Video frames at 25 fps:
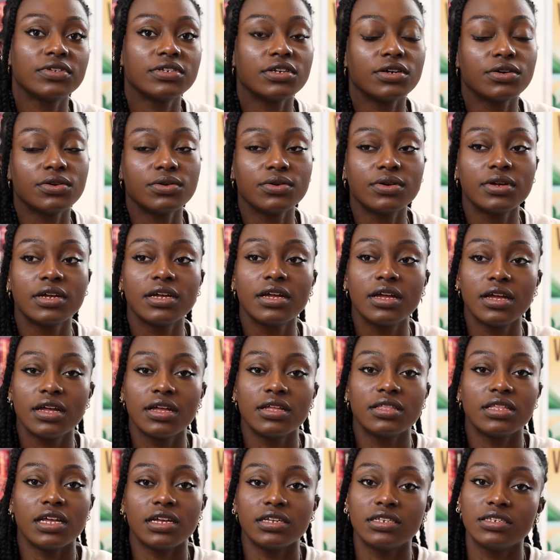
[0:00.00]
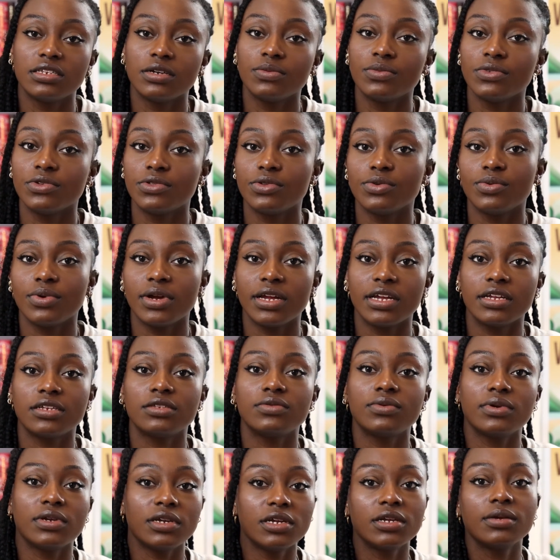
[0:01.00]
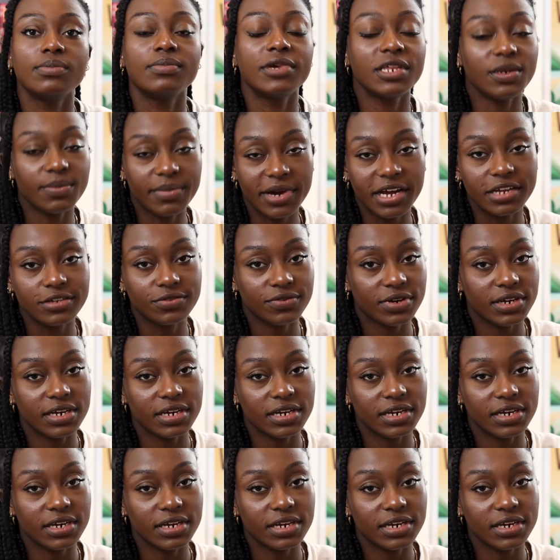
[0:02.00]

So that's some of the ways we minimize